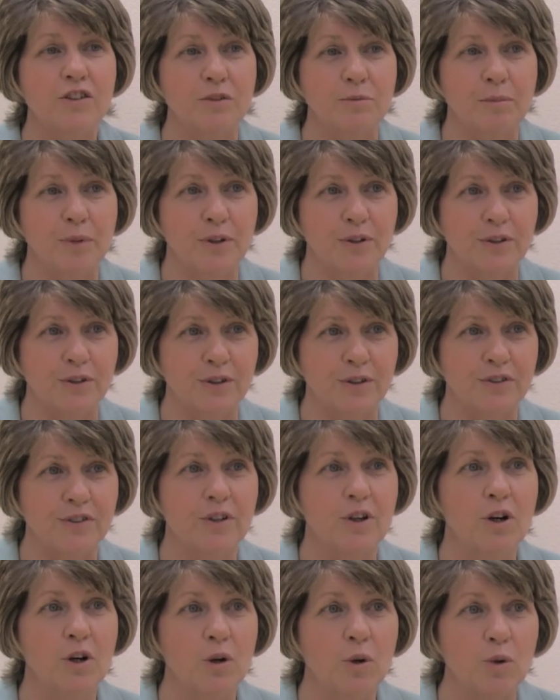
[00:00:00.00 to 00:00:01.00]
to
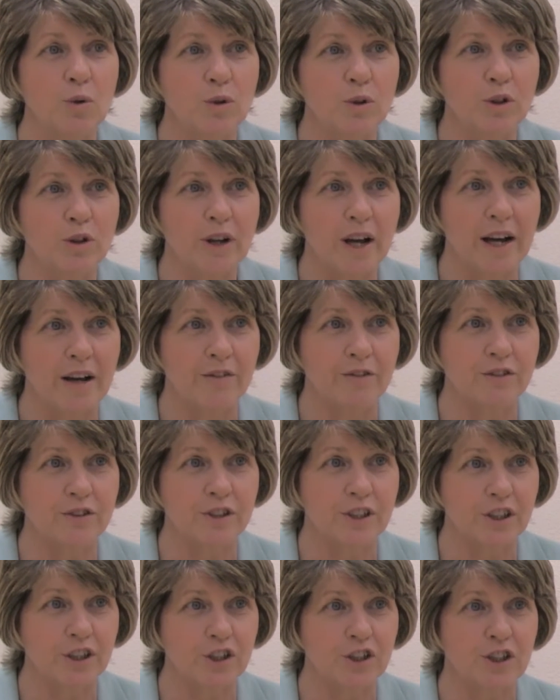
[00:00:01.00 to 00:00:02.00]
mothers who look
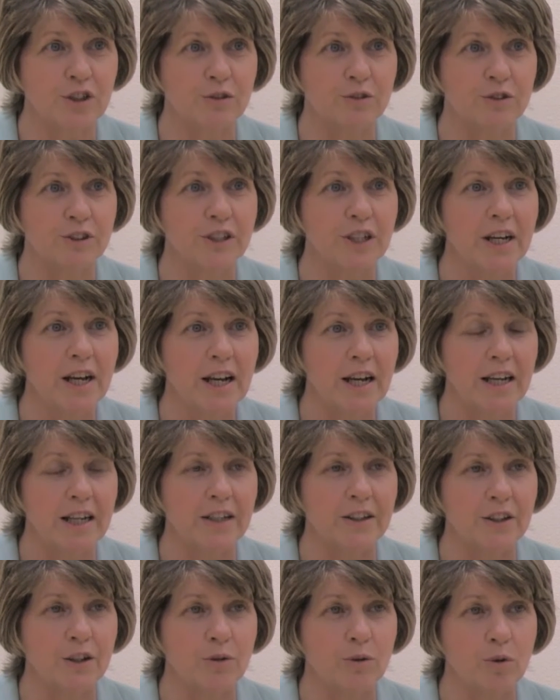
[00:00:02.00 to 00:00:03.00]
after their children
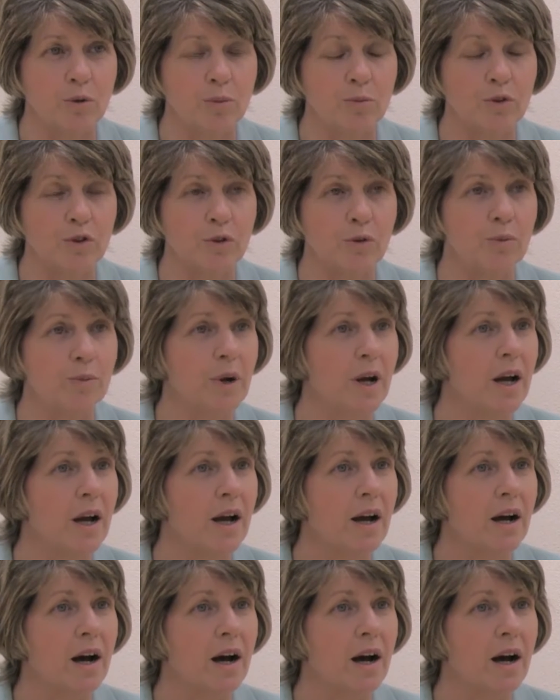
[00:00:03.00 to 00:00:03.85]
in their own home.